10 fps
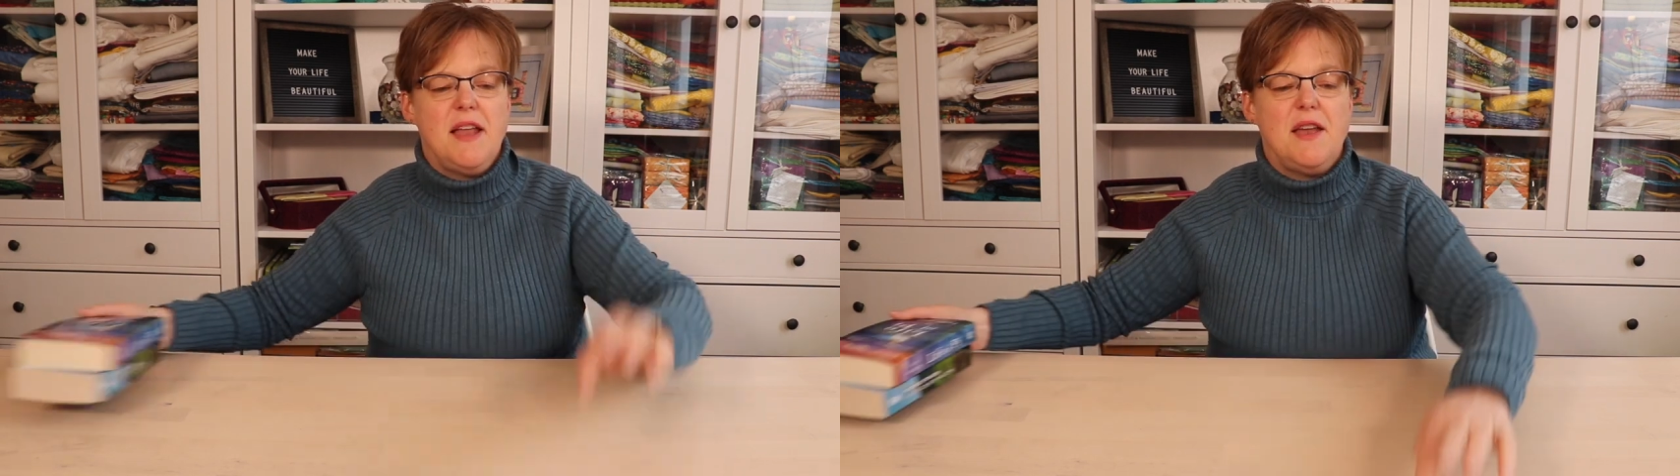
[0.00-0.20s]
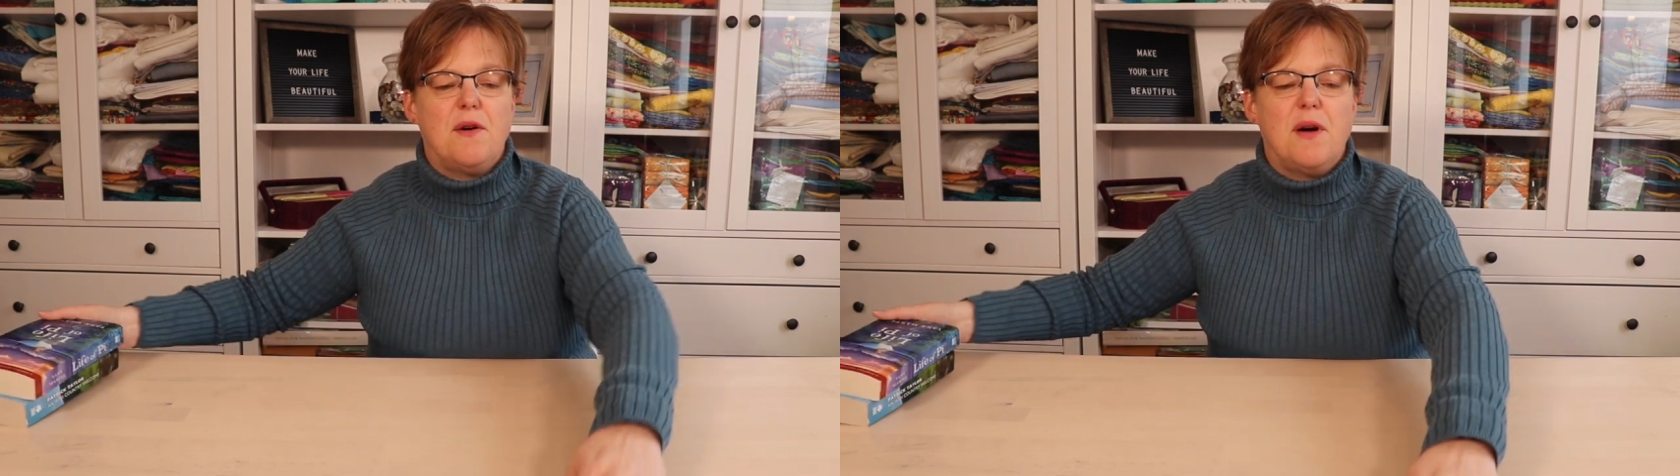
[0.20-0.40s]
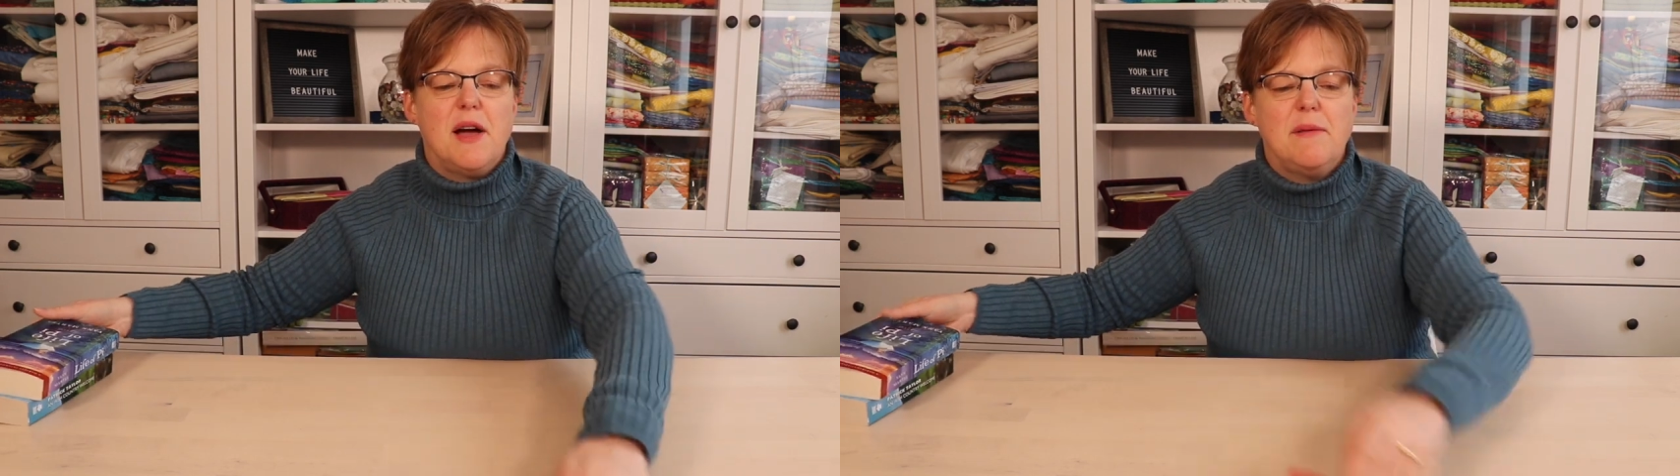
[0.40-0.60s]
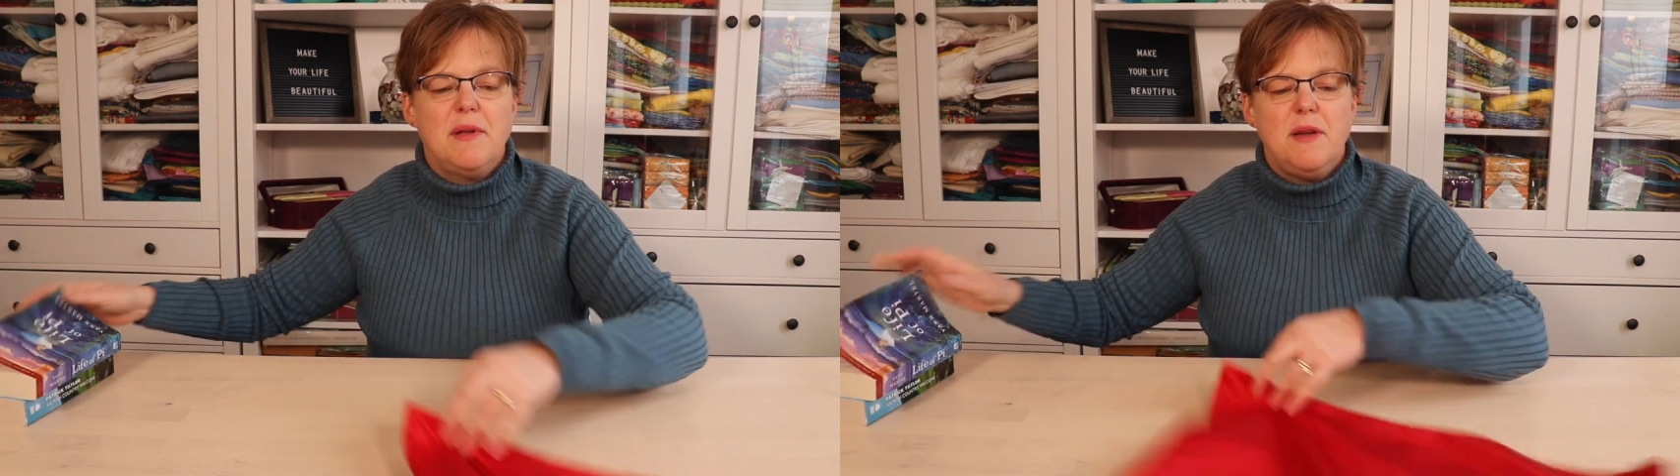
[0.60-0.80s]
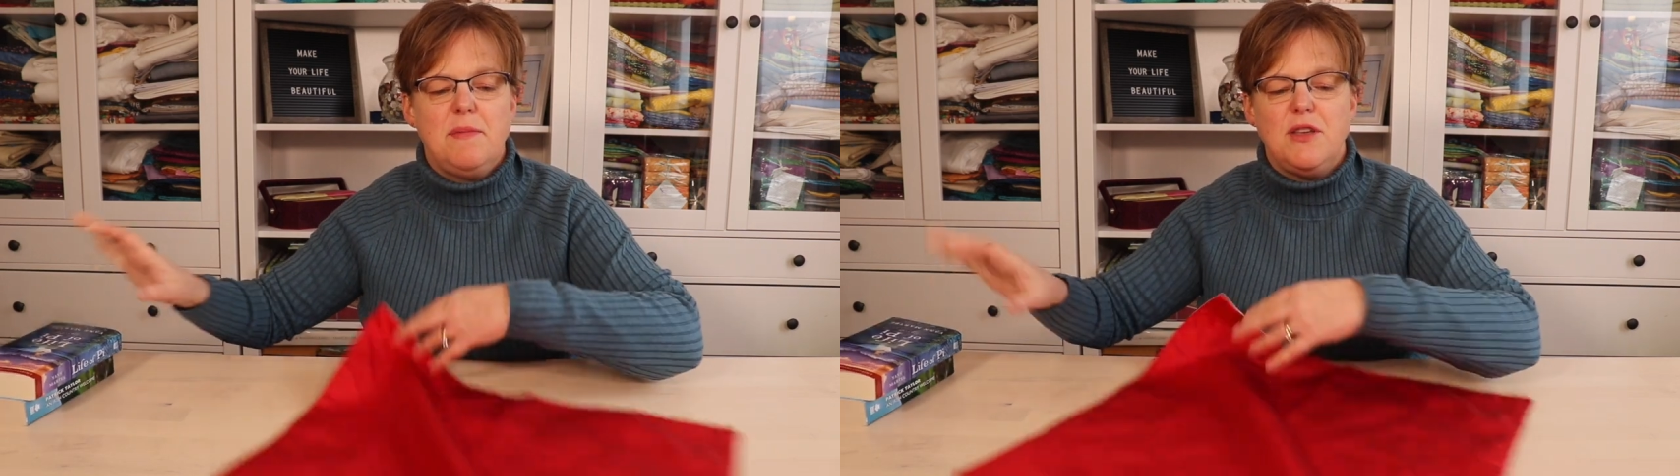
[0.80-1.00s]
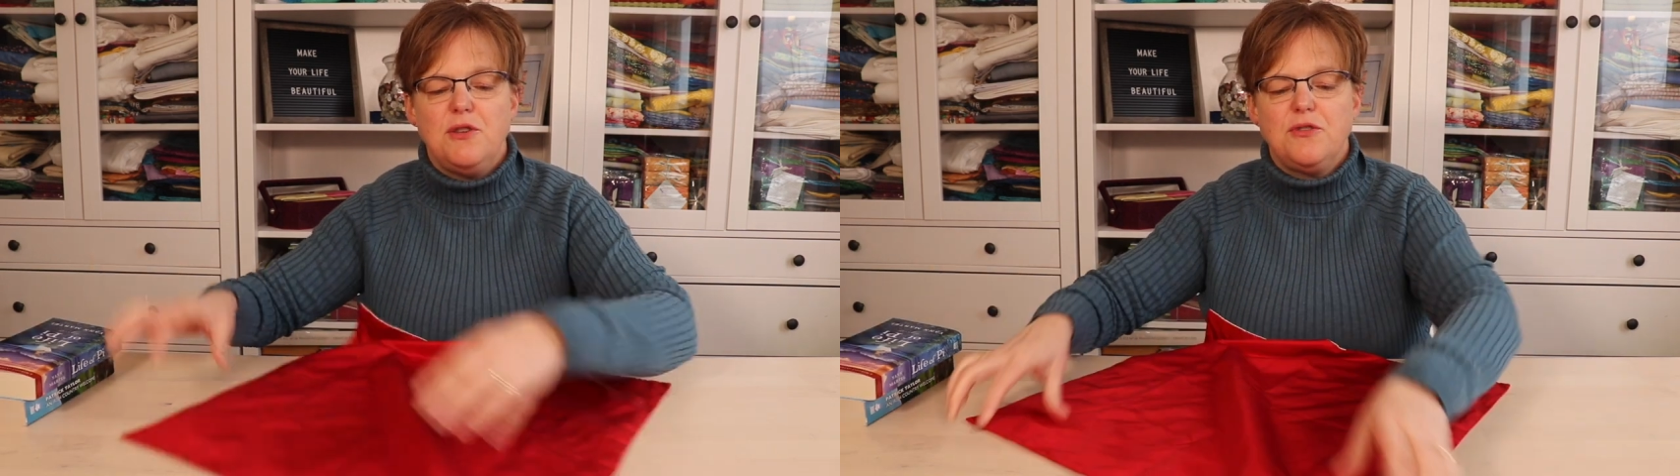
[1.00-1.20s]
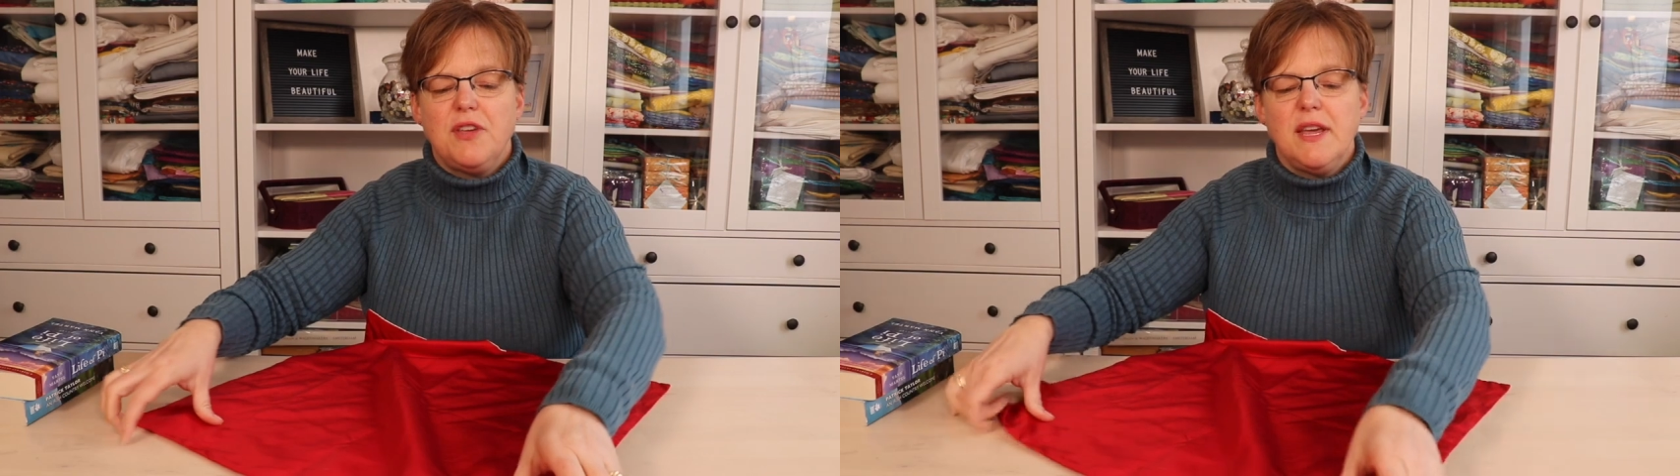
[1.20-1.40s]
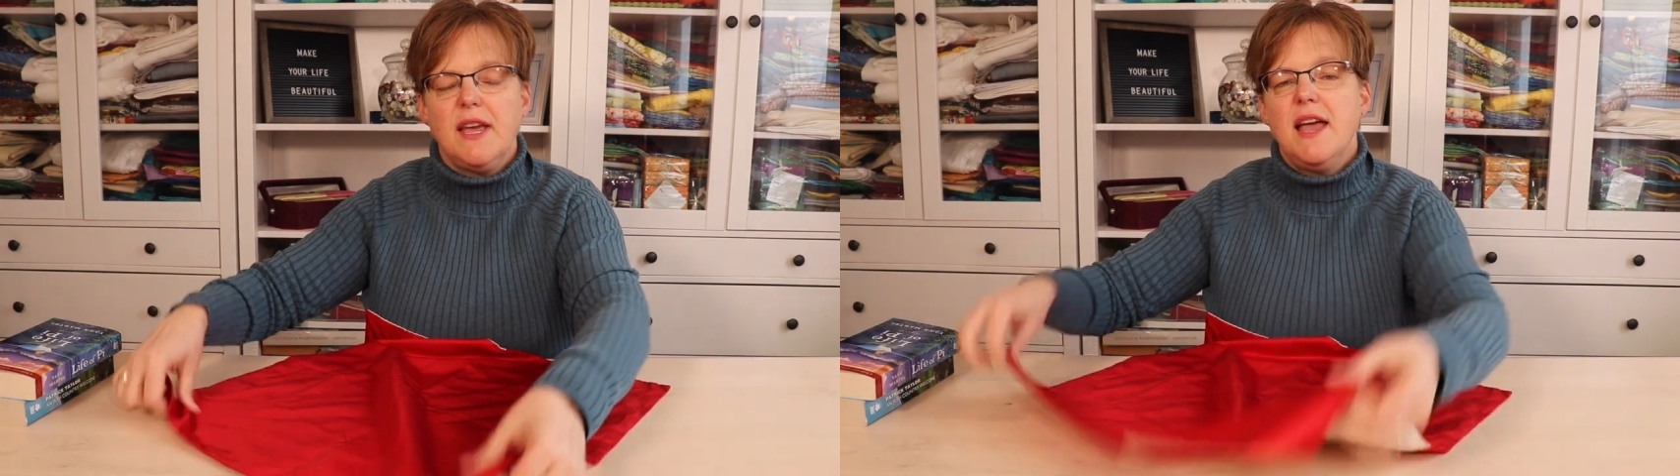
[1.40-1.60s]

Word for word: Now I'm going to be using